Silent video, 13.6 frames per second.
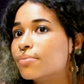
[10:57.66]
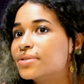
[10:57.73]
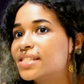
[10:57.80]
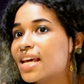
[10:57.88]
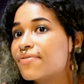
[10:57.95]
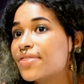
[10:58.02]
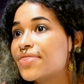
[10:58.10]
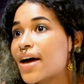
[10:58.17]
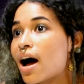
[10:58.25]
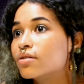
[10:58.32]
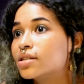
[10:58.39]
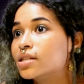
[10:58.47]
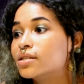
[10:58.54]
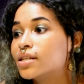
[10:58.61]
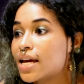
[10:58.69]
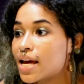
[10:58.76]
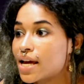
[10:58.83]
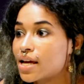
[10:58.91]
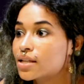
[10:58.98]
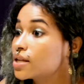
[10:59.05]
$7,000 to,
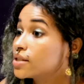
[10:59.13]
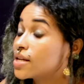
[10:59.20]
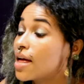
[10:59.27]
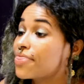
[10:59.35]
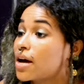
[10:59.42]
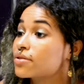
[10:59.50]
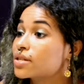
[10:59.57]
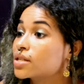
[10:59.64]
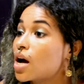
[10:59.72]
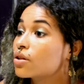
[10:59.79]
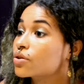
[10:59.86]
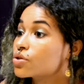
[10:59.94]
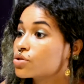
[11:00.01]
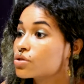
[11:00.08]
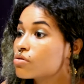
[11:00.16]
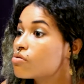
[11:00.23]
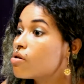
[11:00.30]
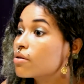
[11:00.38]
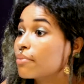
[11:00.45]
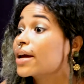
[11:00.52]
eight, to $10,000
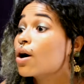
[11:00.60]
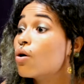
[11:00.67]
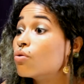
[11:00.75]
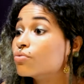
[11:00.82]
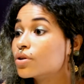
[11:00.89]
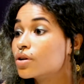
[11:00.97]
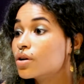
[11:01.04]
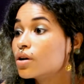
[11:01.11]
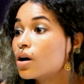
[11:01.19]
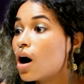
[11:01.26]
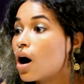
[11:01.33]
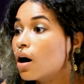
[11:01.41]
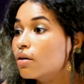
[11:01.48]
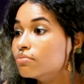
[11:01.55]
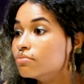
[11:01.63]
on my own um,